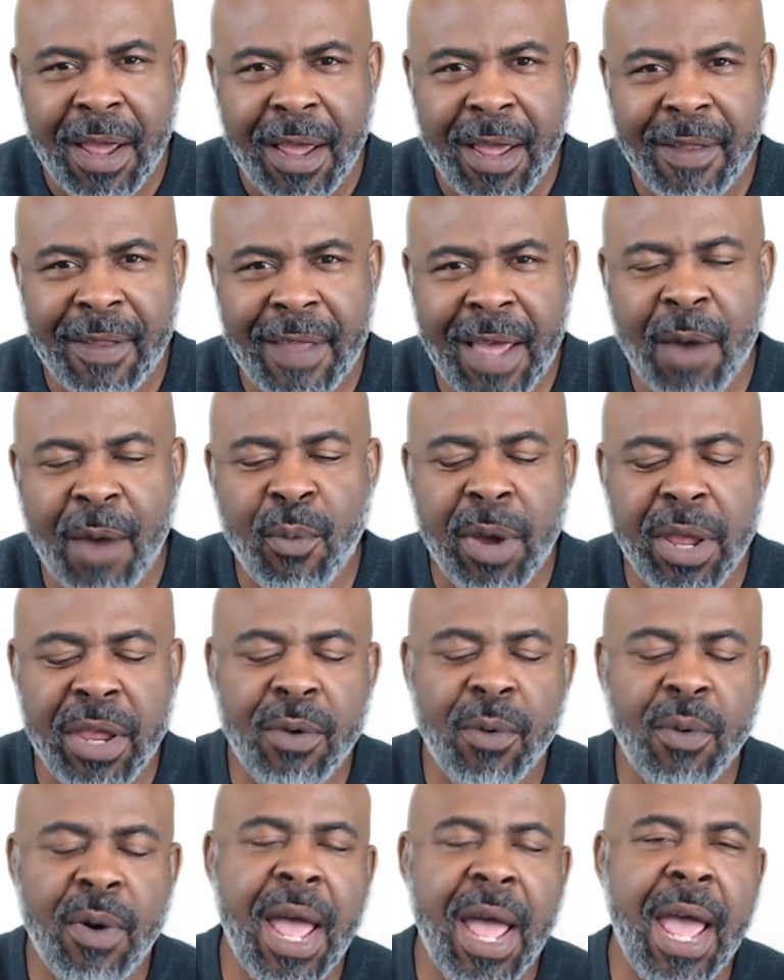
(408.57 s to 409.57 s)
That way
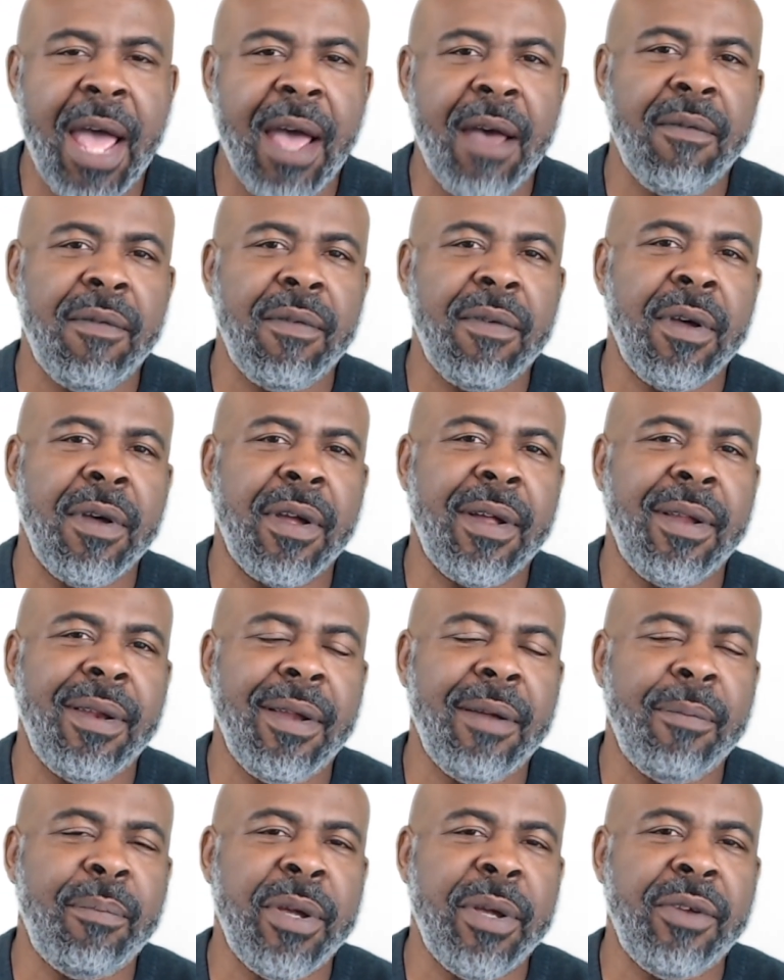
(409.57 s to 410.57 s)
you'll have a
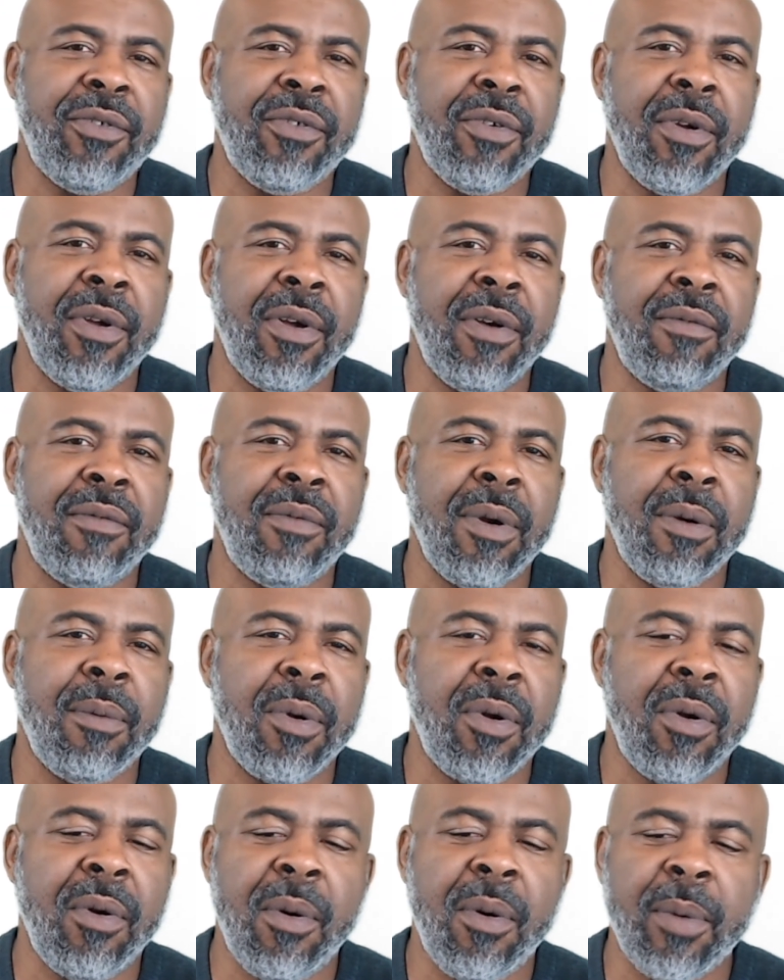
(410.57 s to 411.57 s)
clear picture of where we're
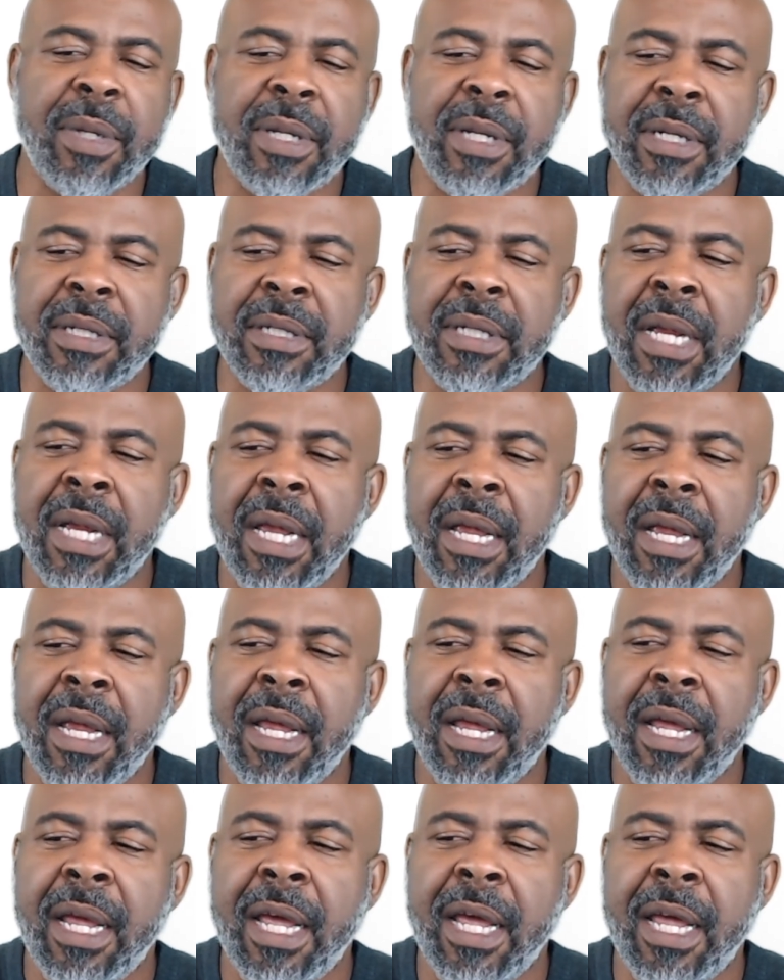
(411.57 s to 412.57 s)
going with this.
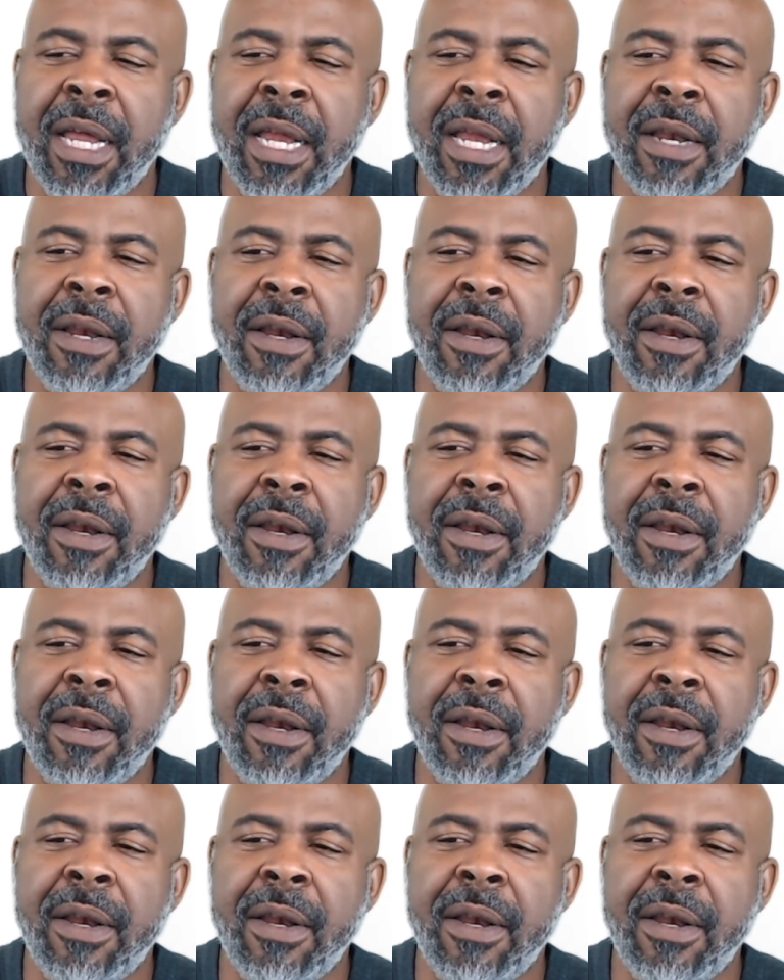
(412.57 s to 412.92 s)
And